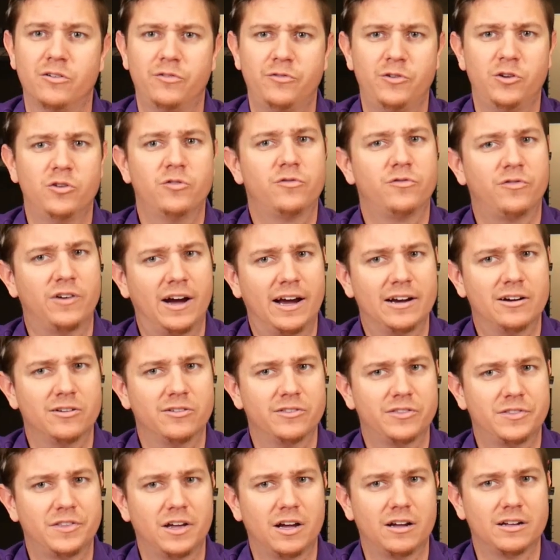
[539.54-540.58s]
few final
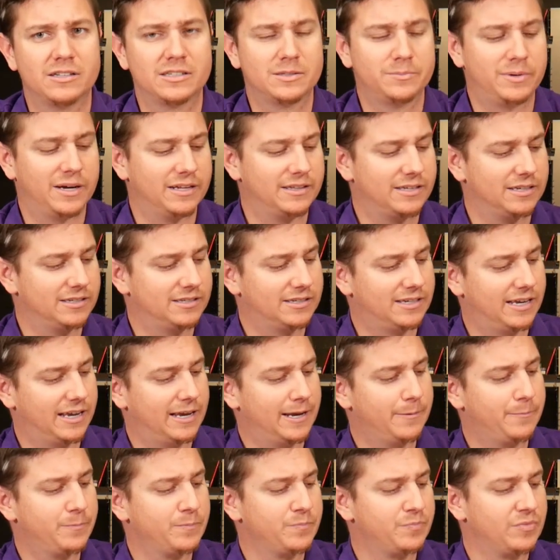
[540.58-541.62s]
thoughts about this
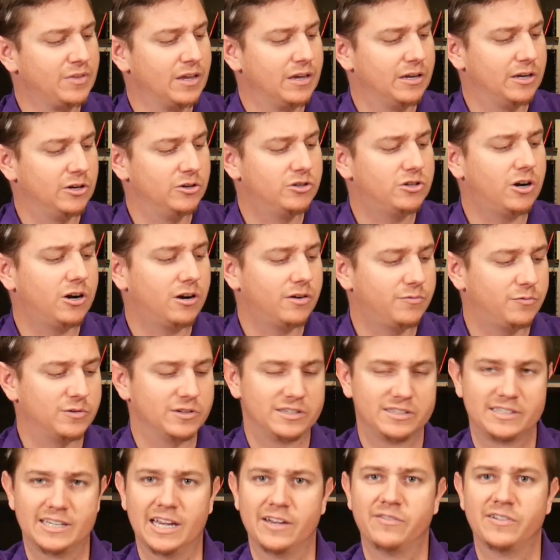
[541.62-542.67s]
game. You start off with
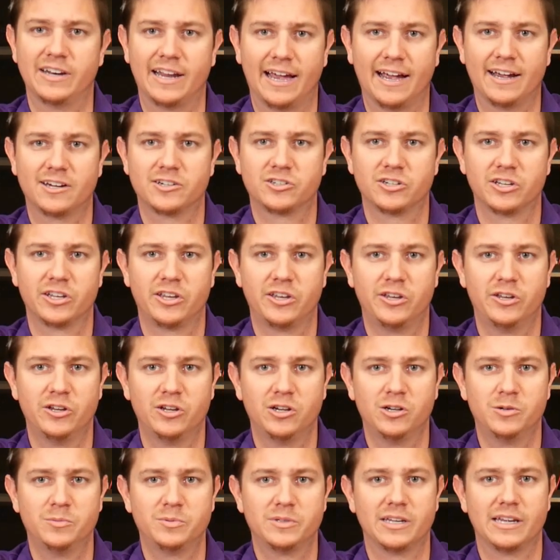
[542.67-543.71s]
7 action
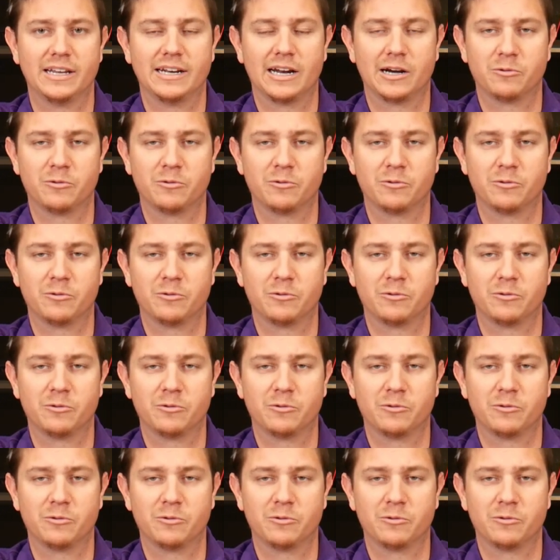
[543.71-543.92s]
cubes, and I